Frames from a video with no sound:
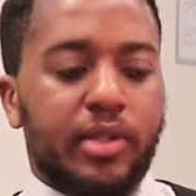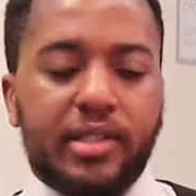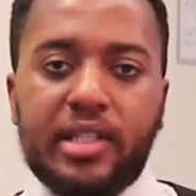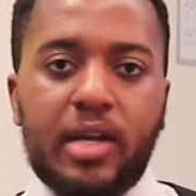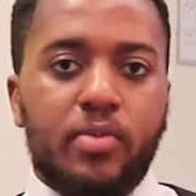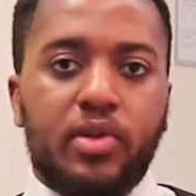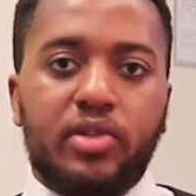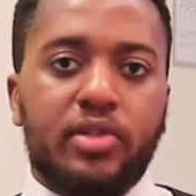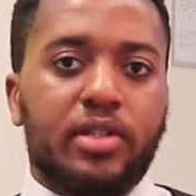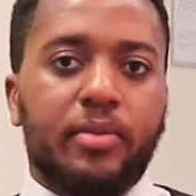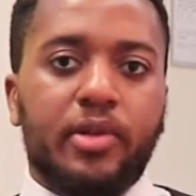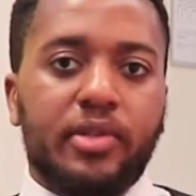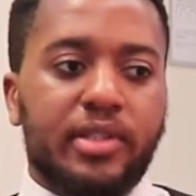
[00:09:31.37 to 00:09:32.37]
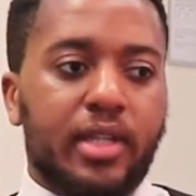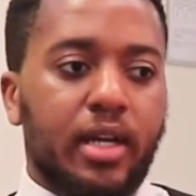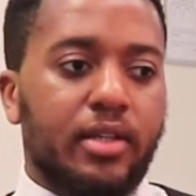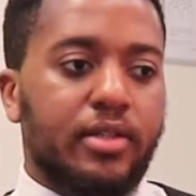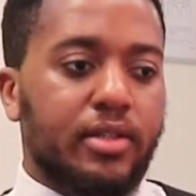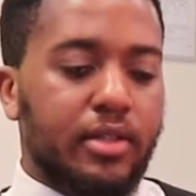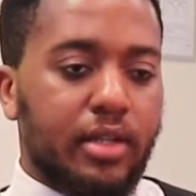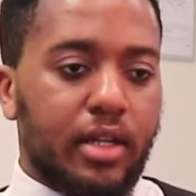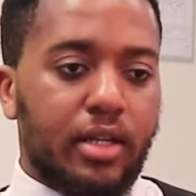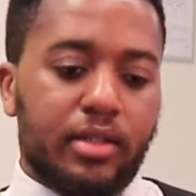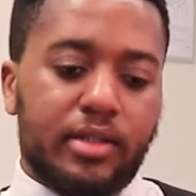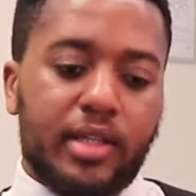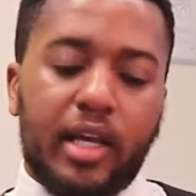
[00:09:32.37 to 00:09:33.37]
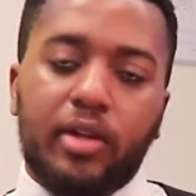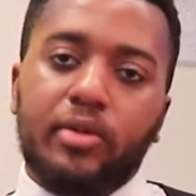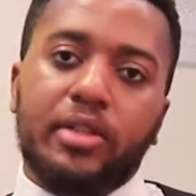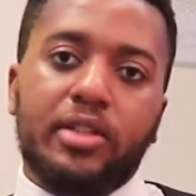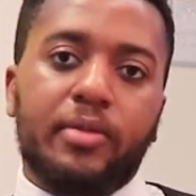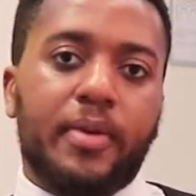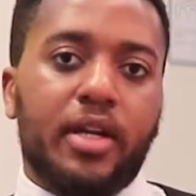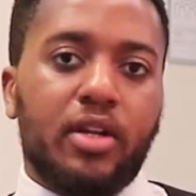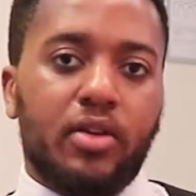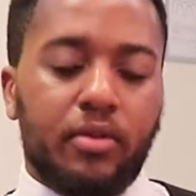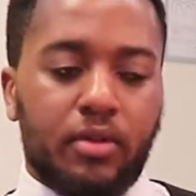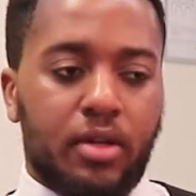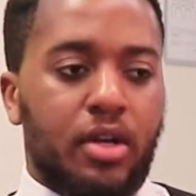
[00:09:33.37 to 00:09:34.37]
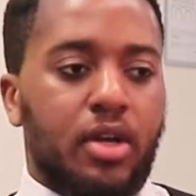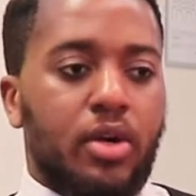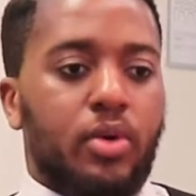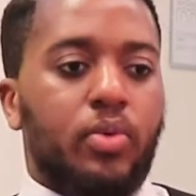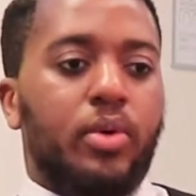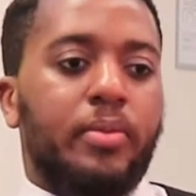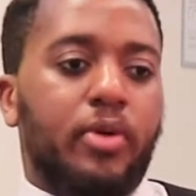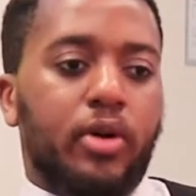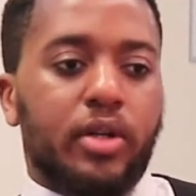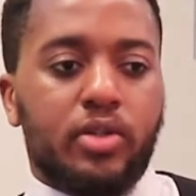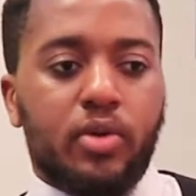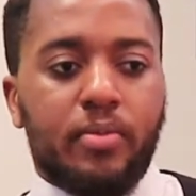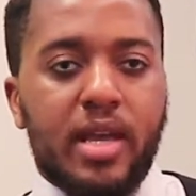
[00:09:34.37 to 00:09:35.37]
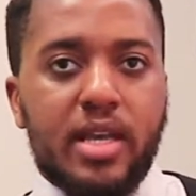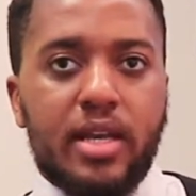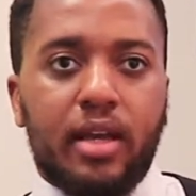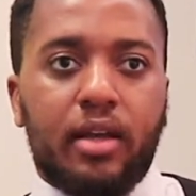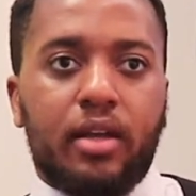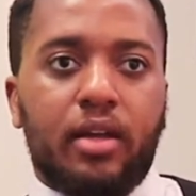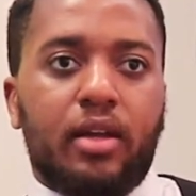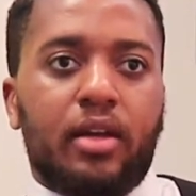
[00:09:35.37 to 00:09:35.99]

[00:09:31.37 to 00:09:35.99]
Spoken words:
the same. It's just about size and scale, and depending on what product you're making.